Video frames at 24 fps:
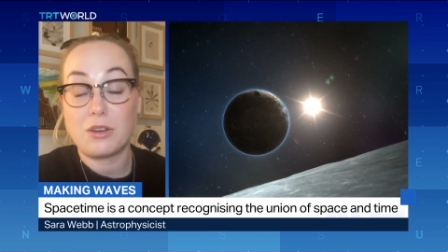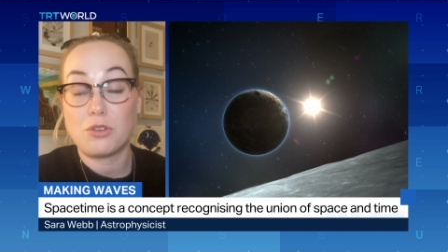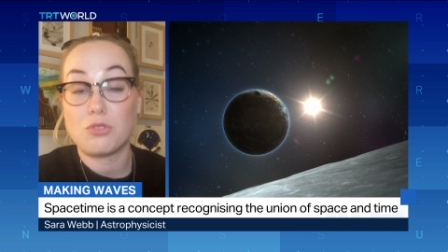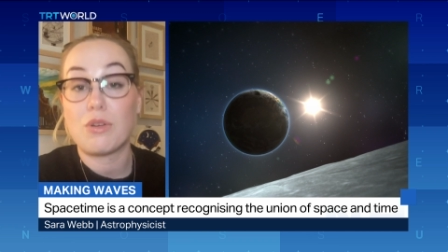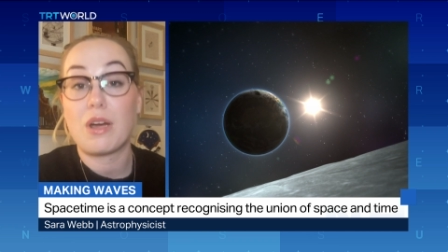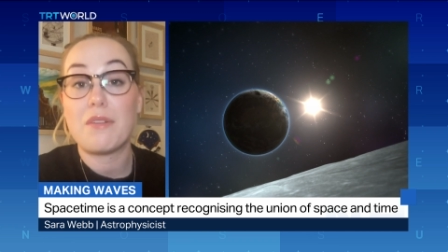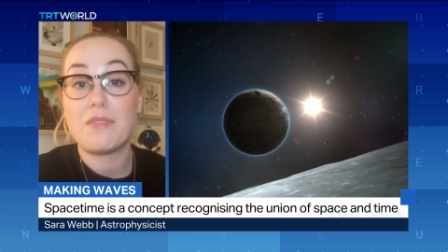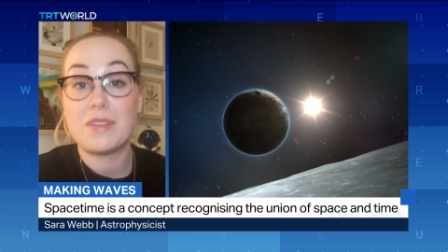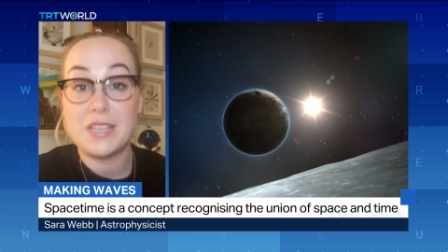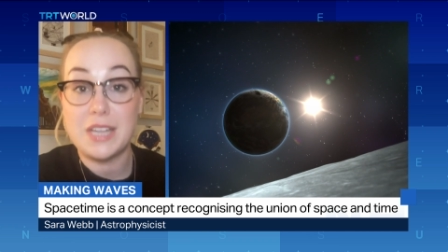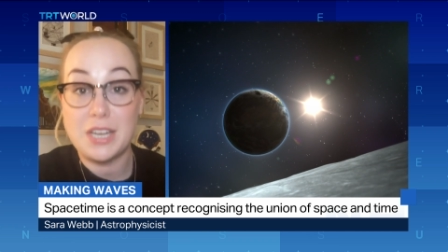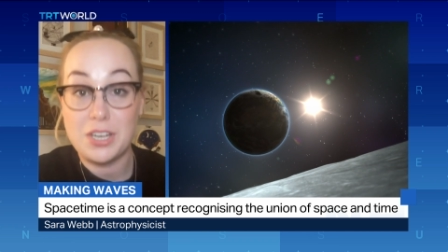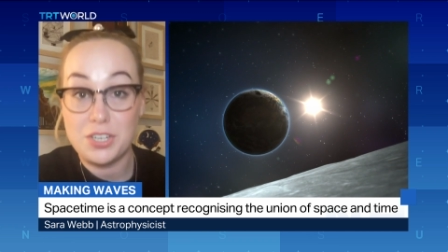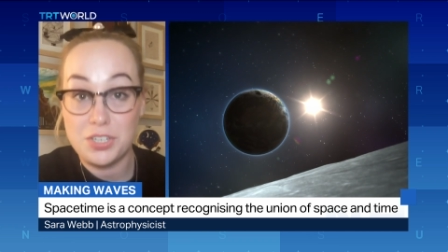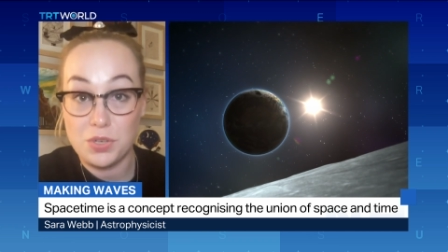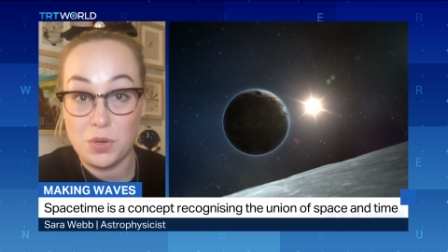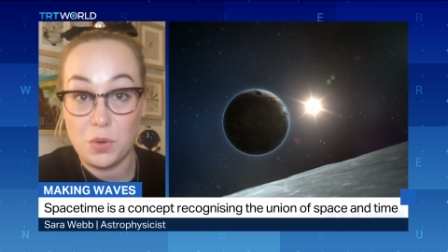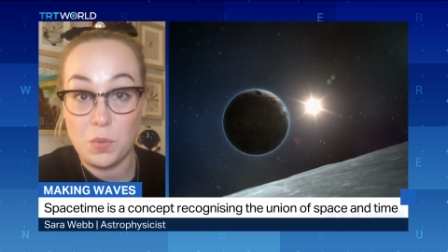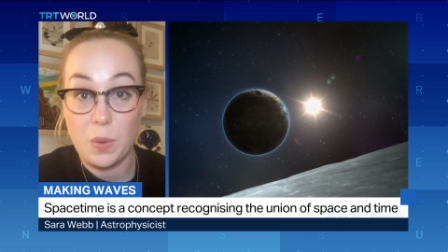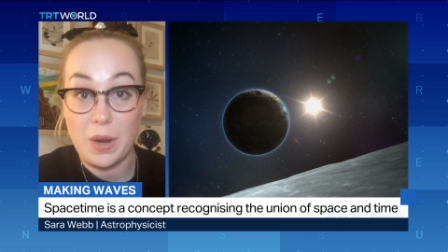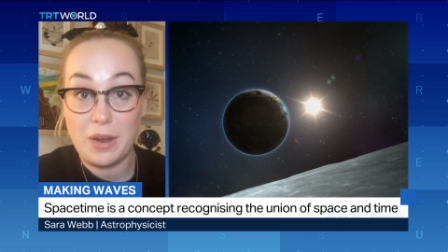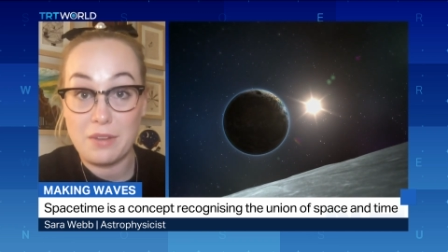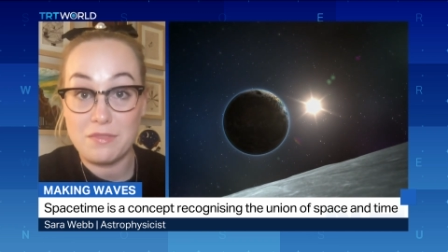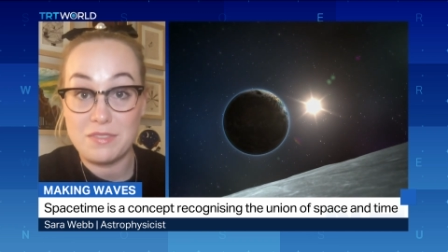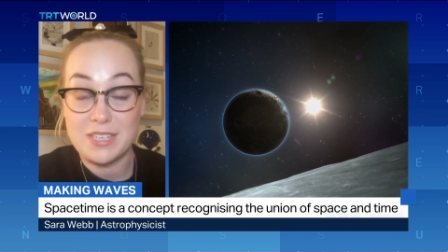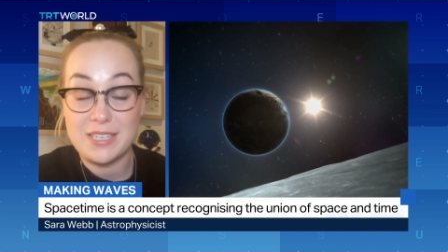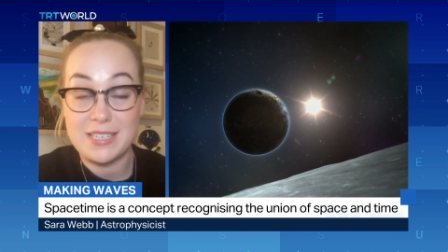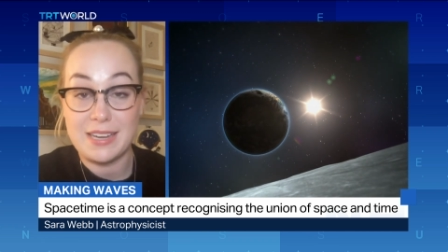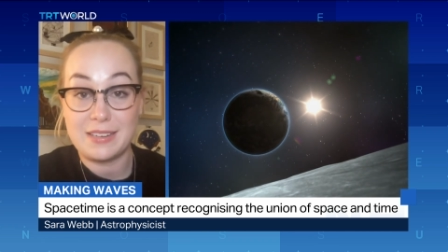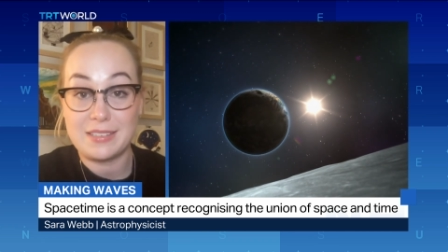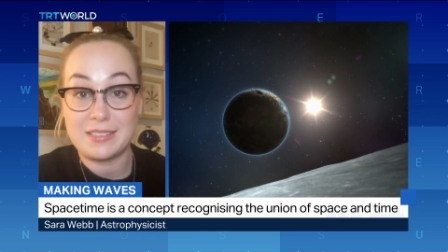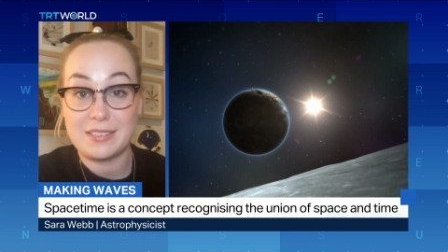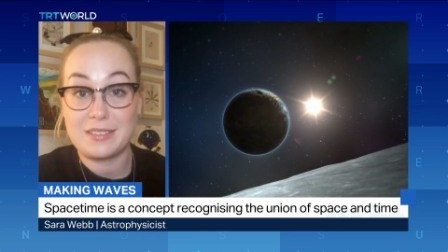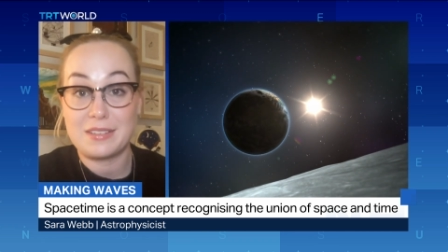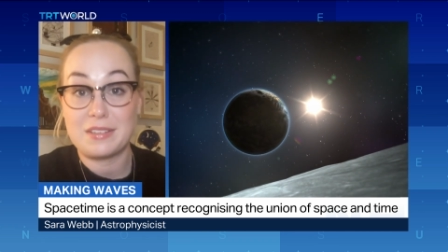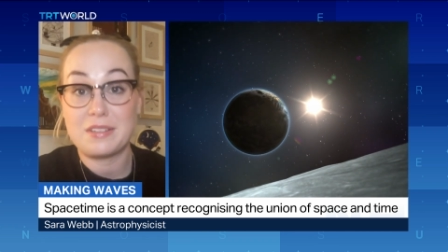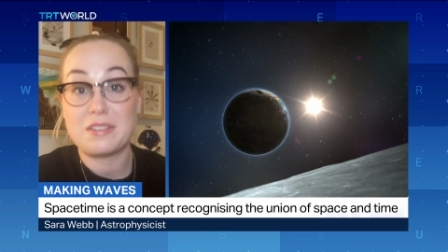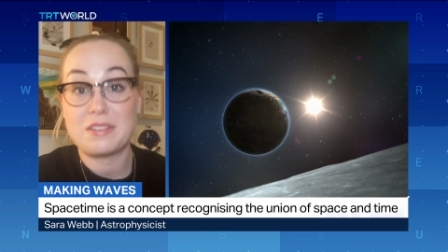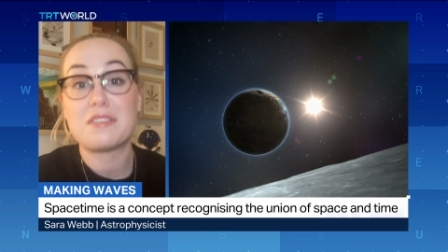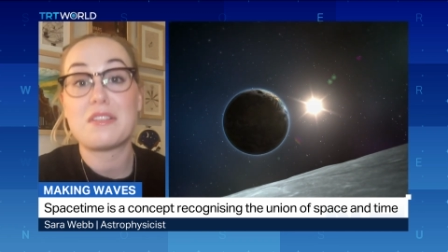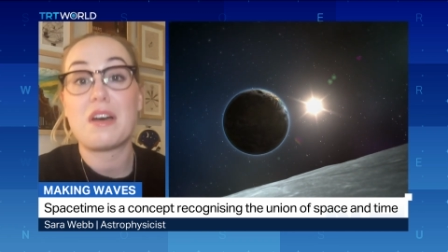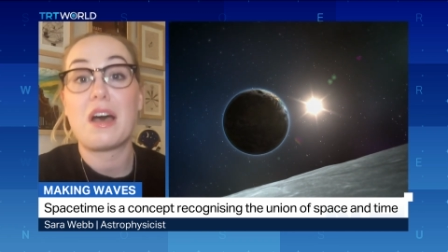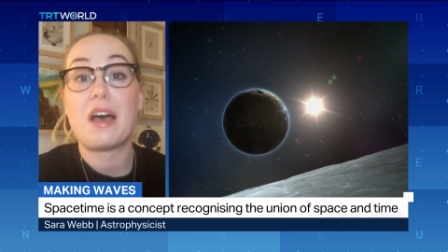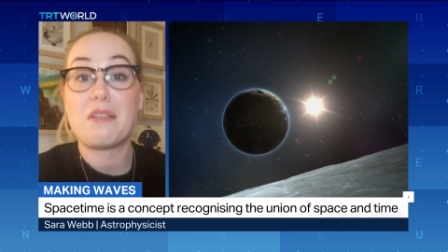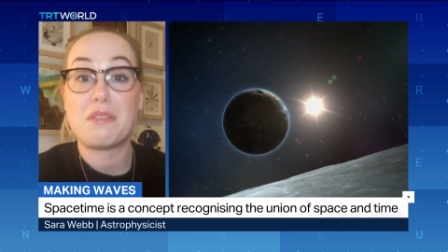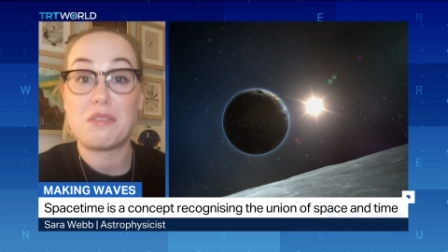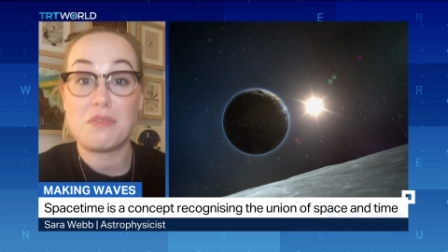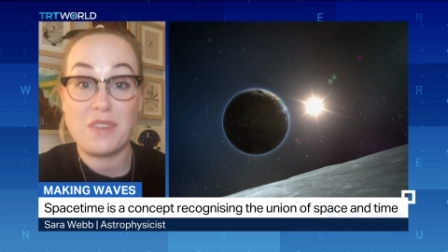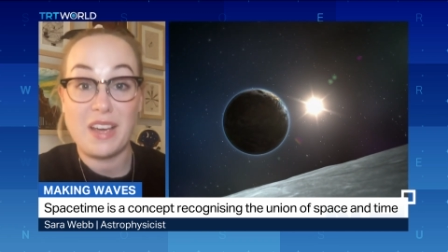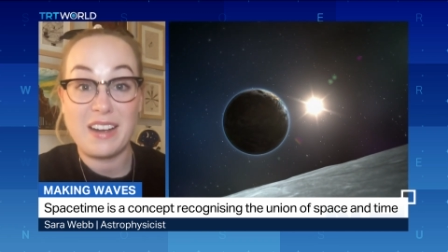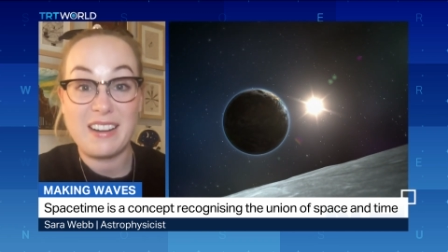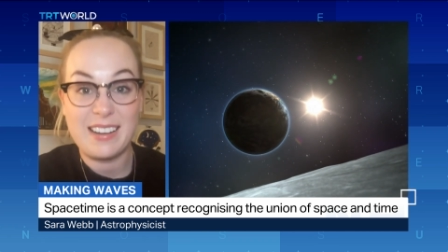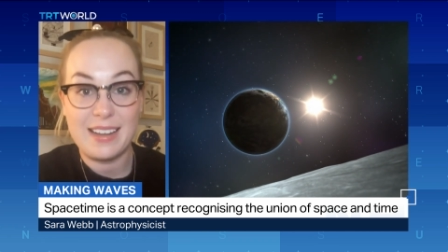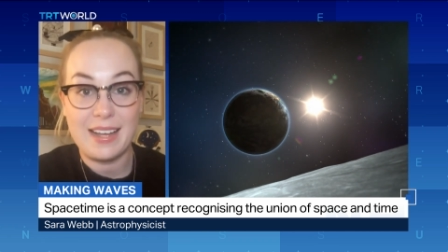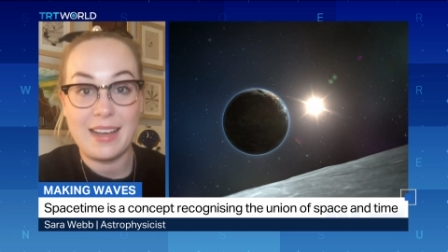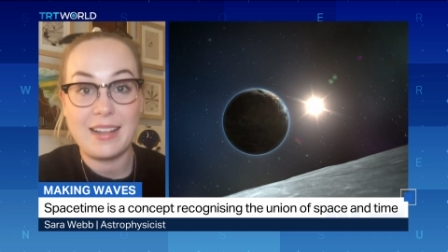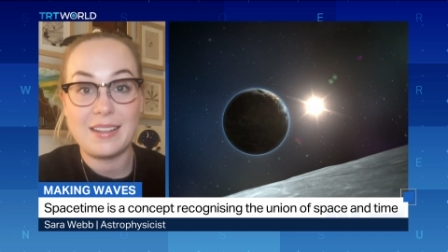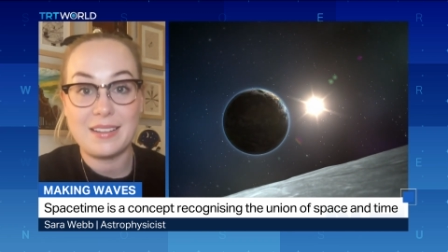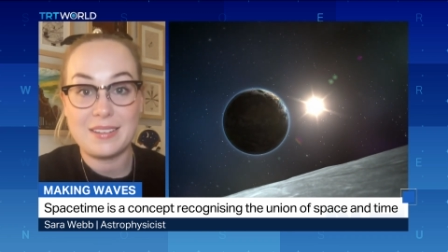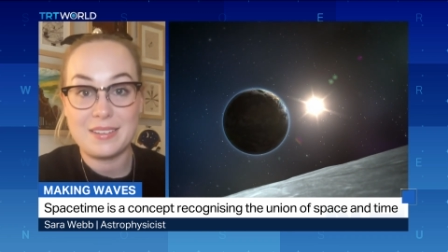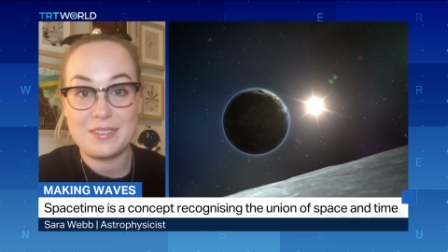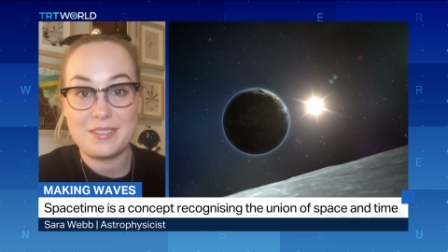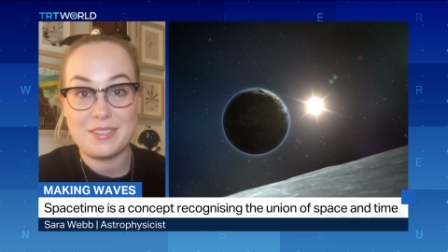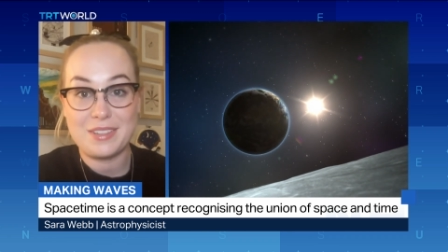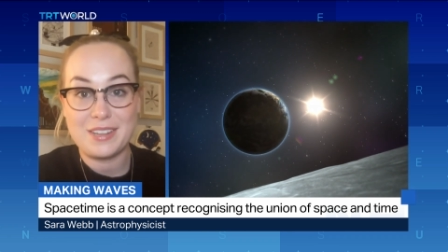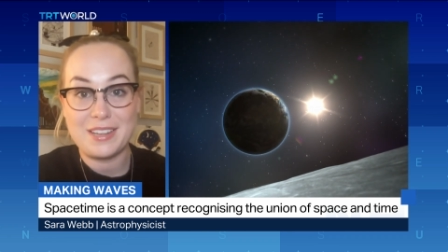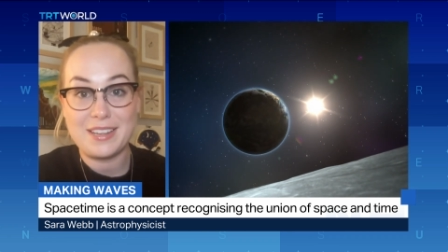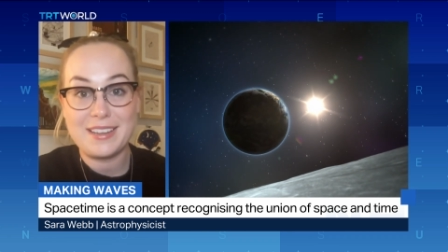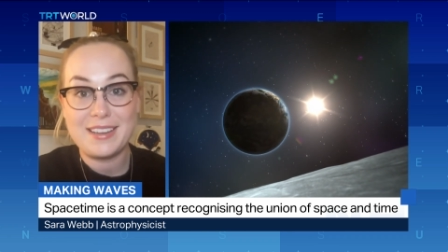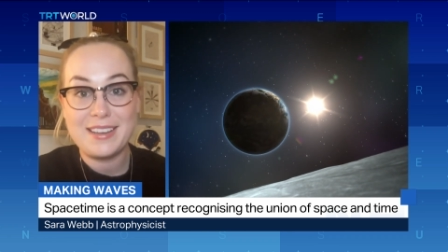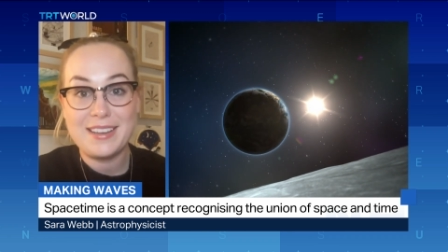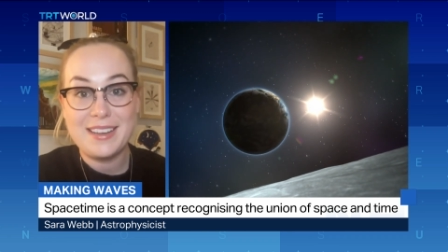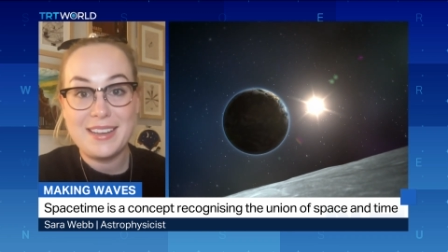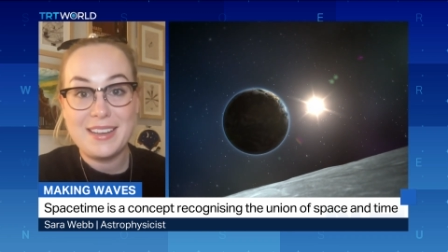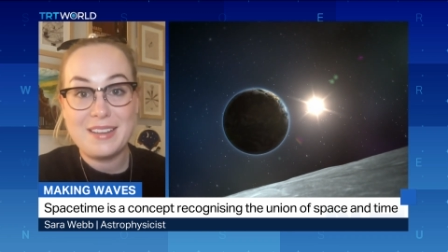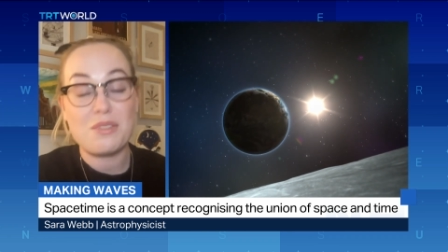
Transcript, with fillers: a gravitational wave detector the size of our galaxy